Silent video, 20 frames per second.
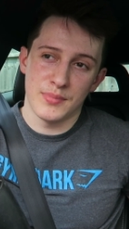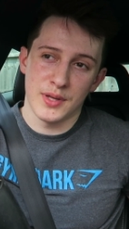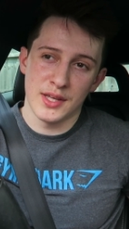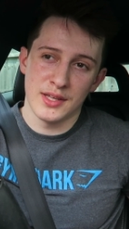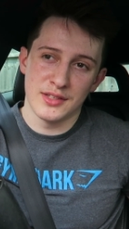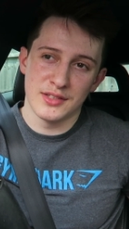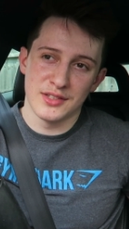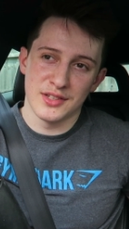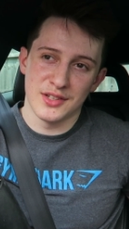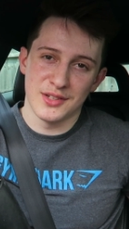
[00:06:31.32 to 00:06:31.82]

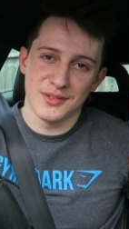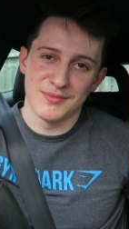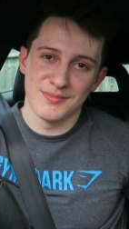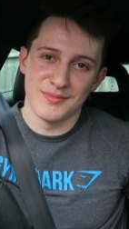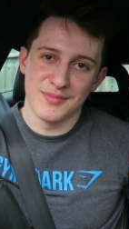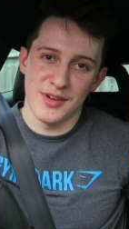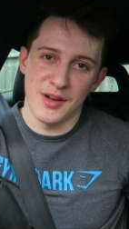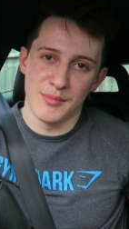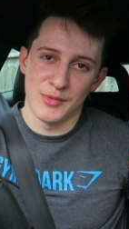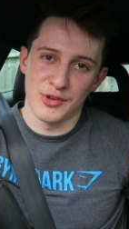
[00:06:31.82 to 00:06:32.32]
pizza,
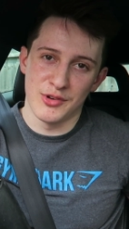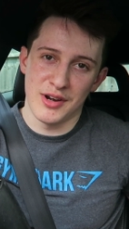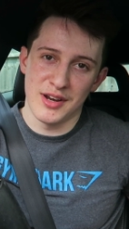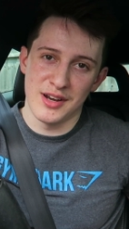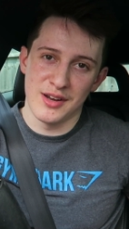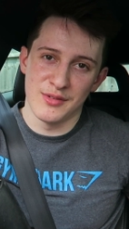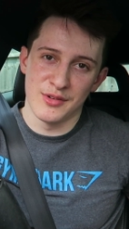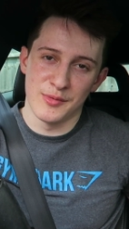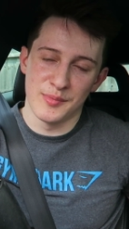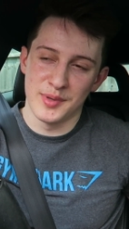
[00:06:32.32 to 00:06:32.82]
I'm a
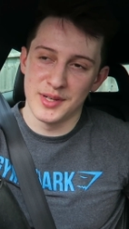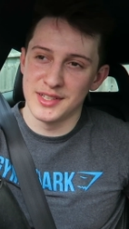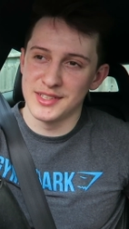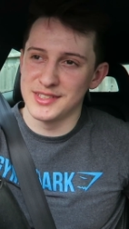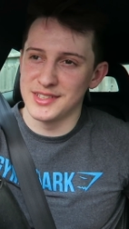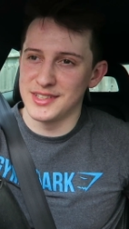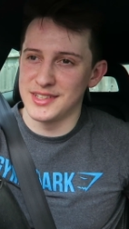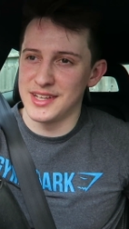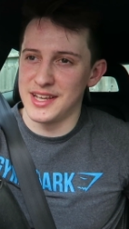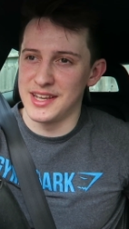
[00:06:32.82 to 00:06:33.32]
great lover of
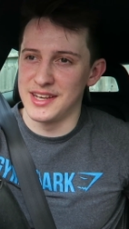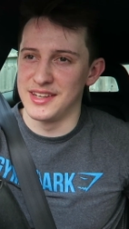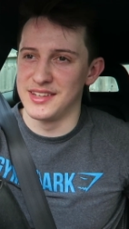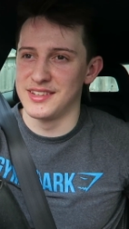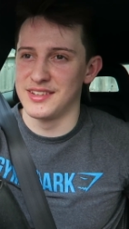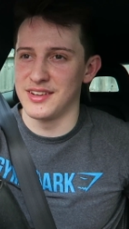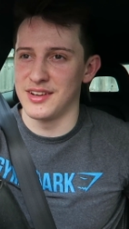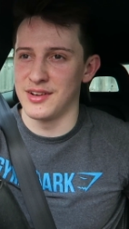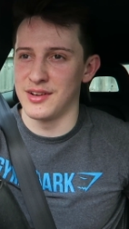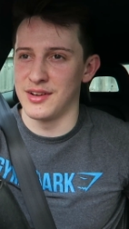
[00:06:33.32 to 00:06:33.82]
pizza, and
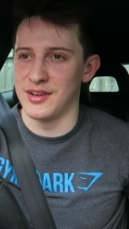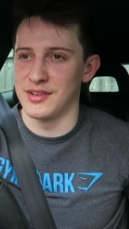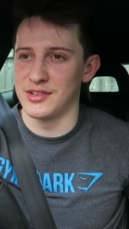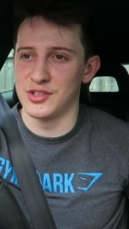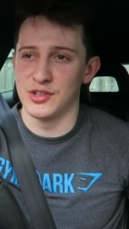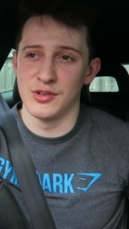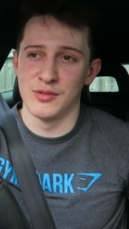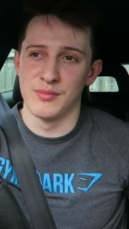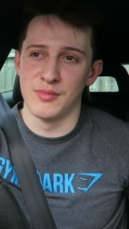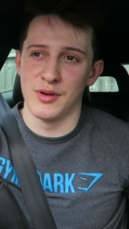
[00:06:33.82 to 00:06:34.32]
I
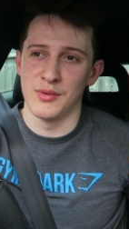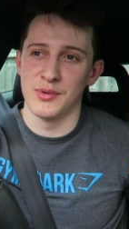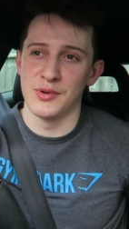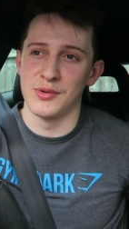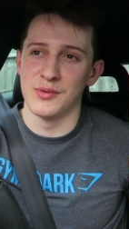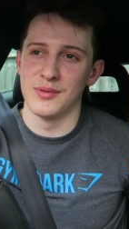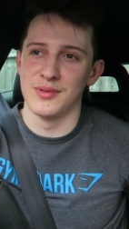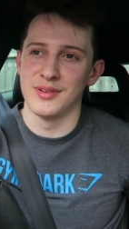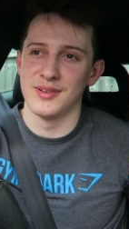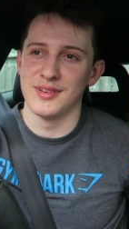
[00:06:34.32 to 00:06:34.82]

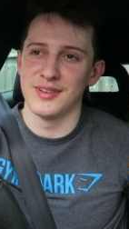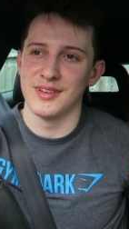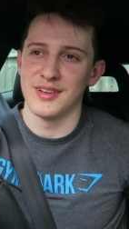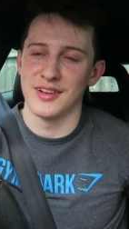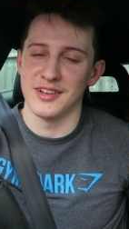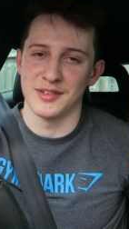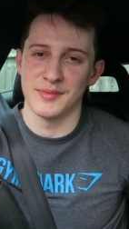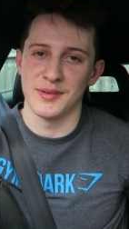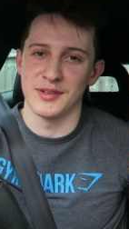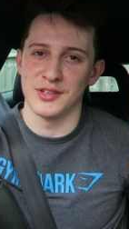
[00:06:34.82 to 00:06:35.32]

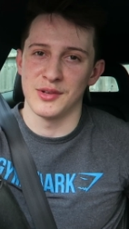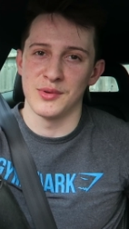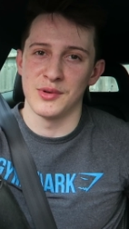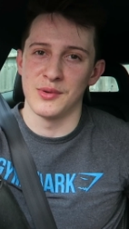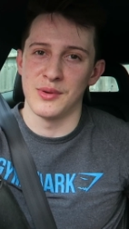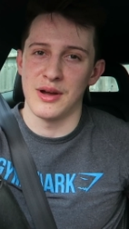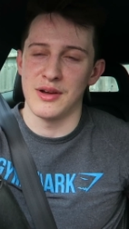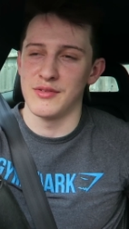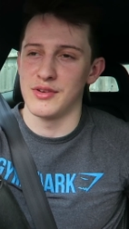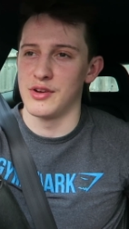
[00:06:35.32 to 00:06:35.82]
expect I
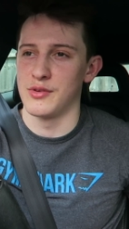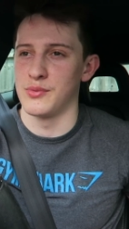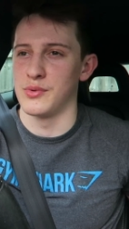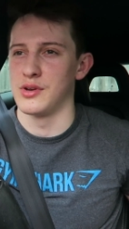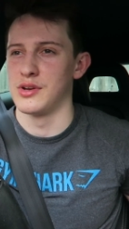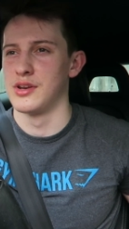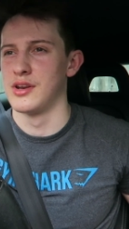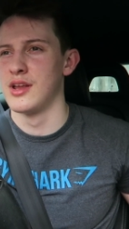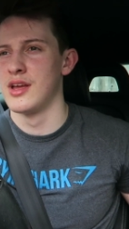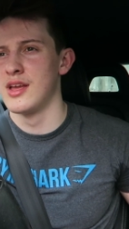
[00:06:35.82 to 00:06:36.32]
will have another
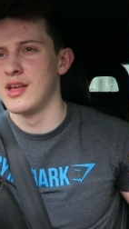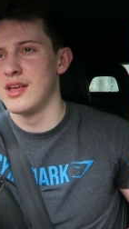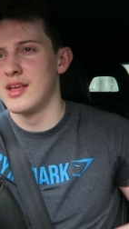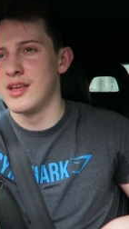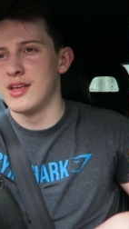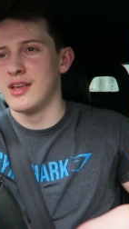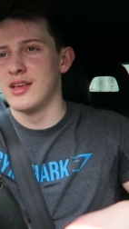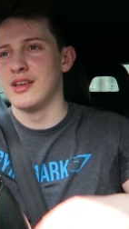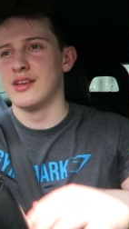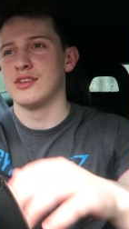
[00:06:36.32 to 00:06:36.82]

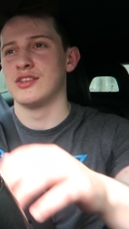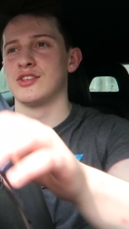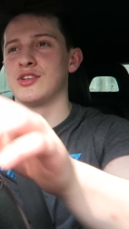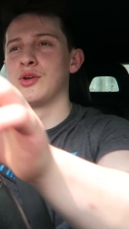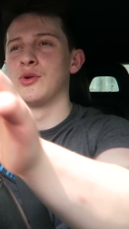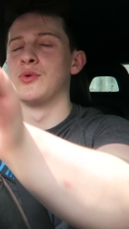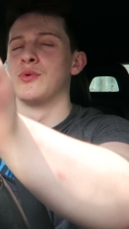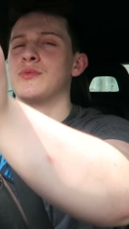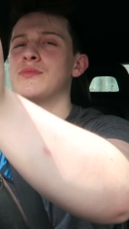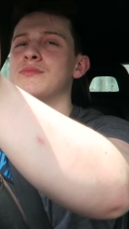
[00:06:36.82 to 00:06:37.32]
one
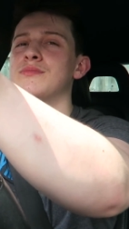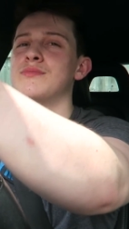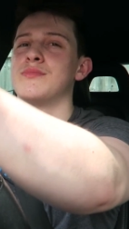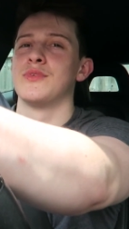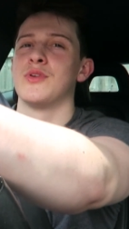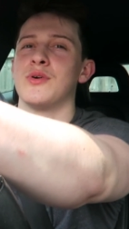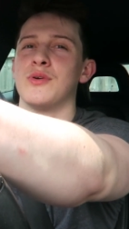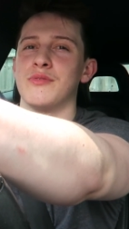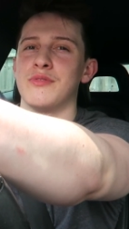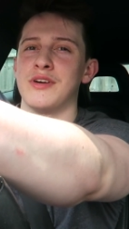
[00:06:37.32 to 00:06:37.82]
soon.
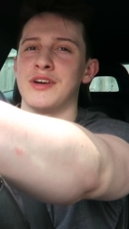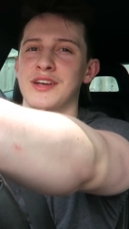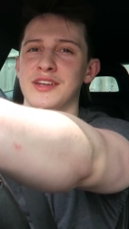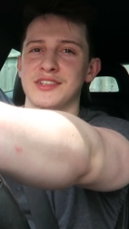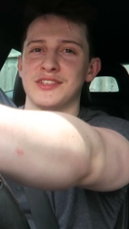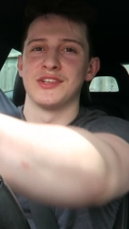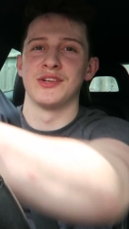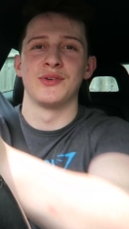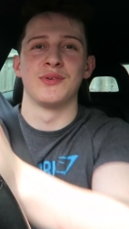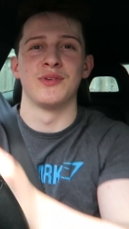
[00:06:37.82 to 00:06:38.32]
Not
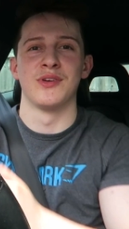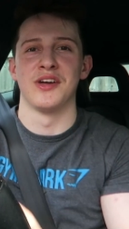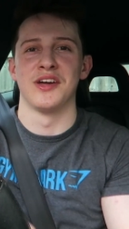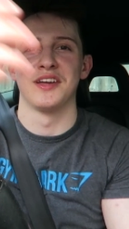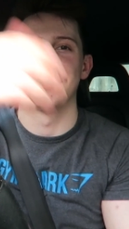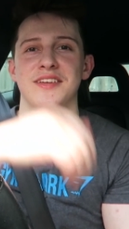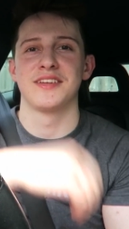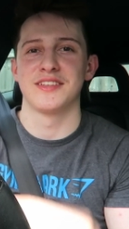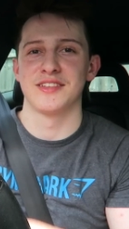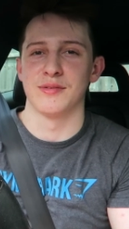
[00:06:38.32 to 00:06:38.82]
really soon,
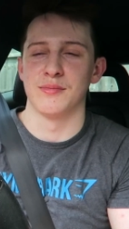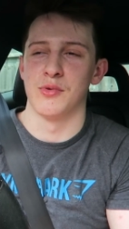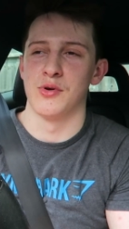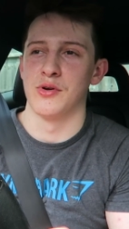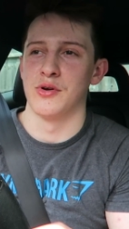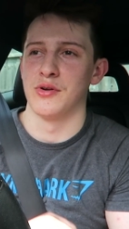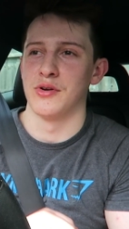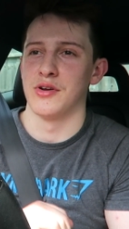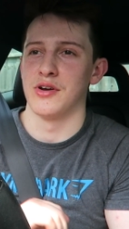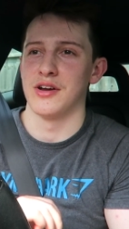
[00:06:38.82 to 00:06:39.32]
like
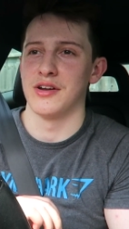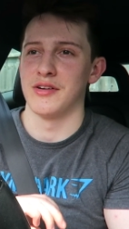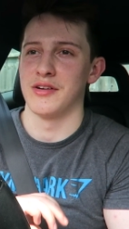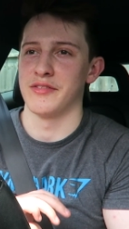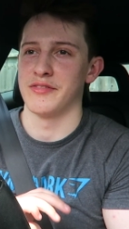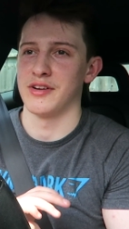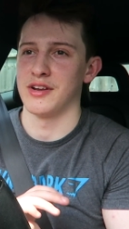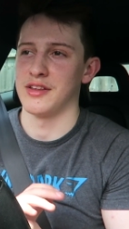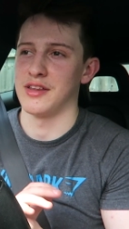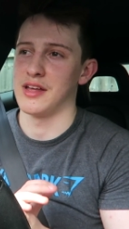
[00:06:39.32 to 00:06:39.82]
tomorrow night or
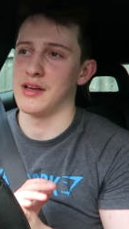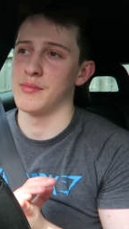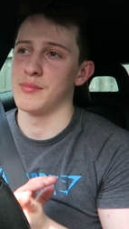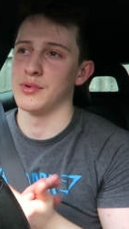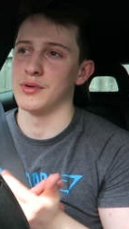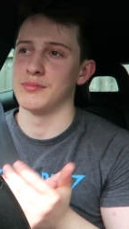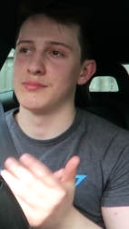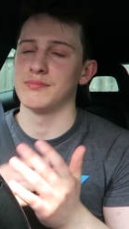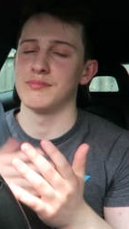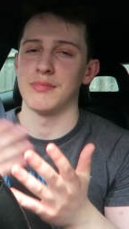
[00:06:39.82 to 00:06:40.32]
anything like that,
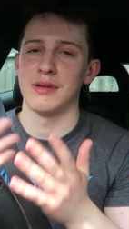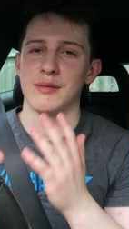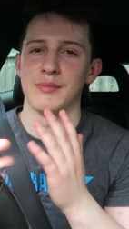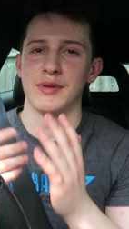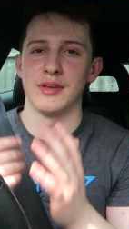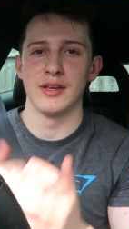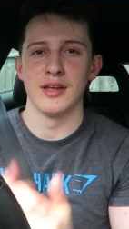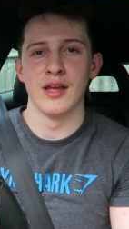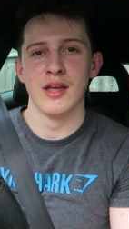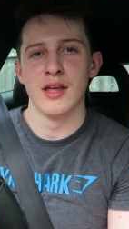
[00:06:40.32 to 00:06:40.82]
but
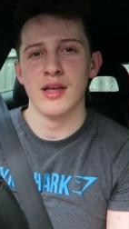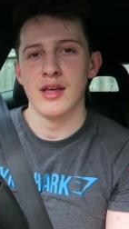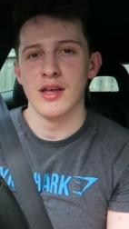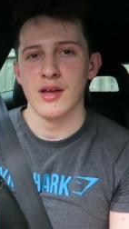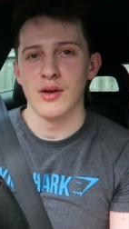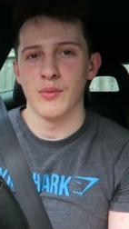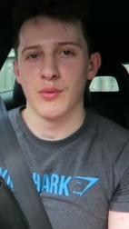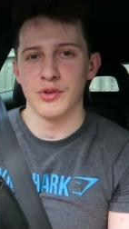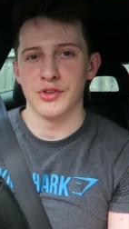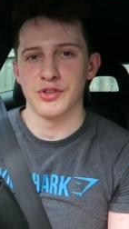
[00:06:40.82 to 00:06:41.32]
maybe
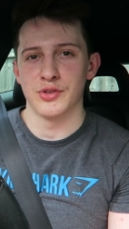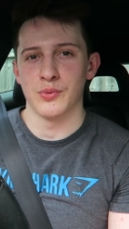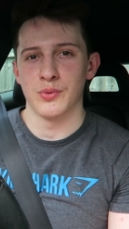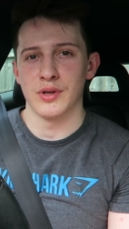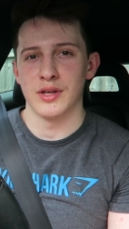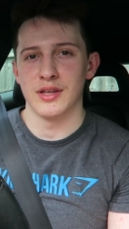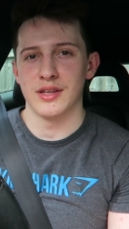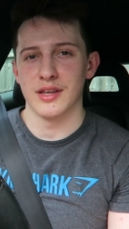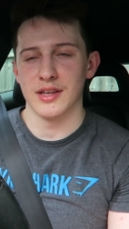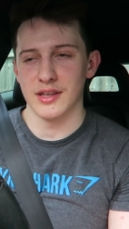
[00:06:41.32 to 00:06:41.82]
once a
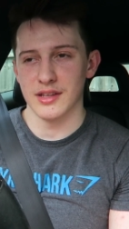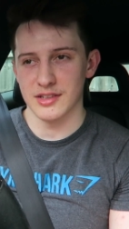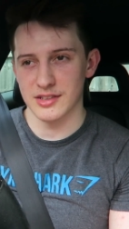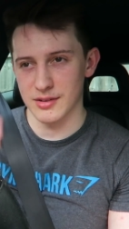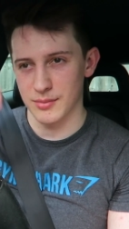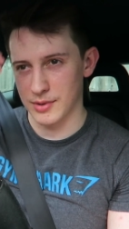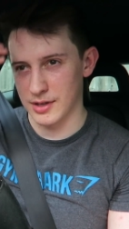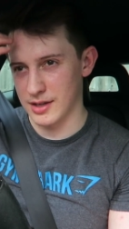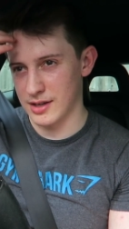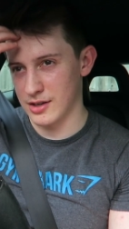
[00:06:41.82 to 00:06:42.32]
week, eating
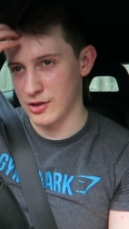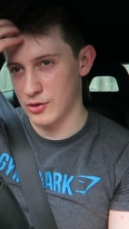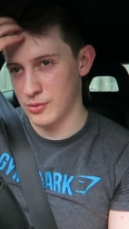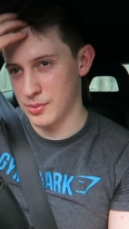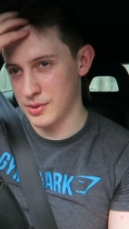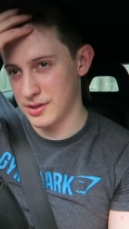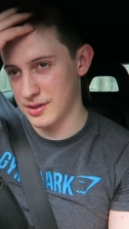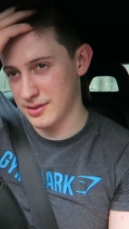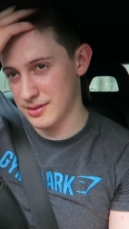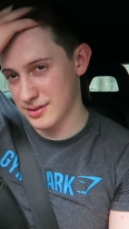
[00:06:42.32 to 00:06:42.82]
something a little
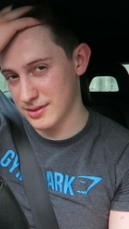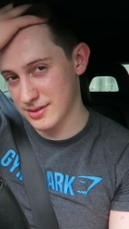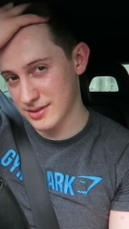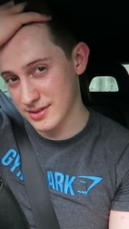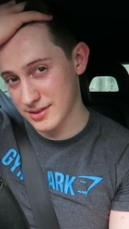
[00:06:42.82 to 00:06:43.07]
bit